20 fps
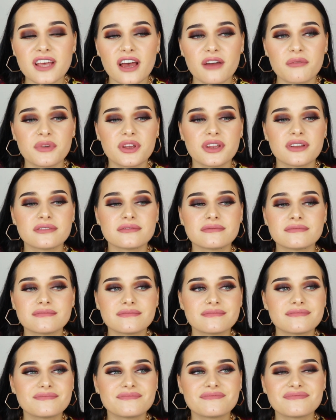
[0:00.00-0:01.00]
I mean,
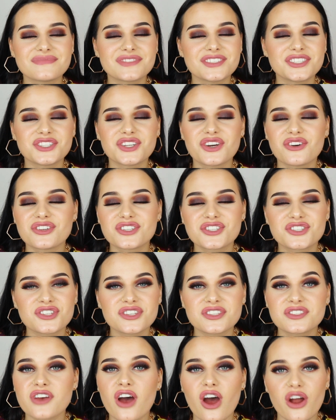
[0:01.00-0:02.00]
you know, it's
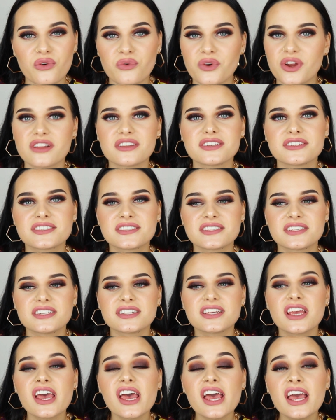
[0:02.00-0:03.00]
just unrealistic.